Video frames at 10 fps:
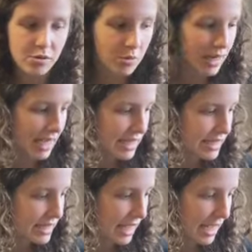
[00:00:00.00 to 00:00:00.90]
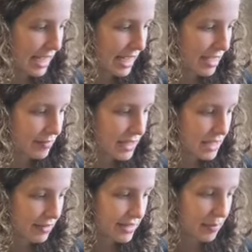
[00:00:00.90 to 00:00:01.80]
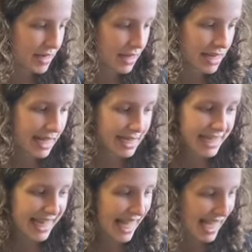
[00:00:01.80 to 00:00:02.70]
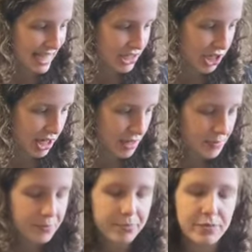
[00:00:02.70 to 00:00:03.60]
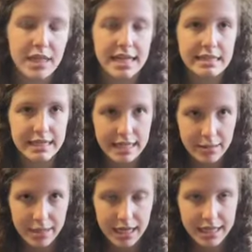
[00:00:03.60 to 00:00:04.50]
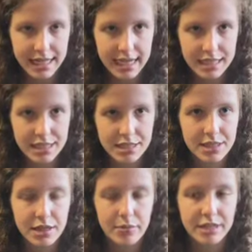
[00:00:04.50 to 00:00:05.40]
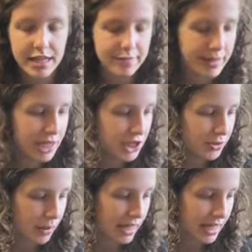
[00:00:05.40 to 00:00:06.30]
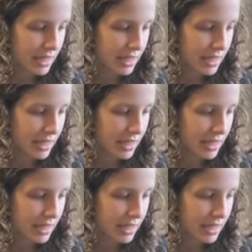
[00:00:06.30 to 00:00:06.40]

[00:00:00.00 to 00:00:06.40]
wise, I have discovered the podcast Cast On, a knitting podcast, which I've been enjoying.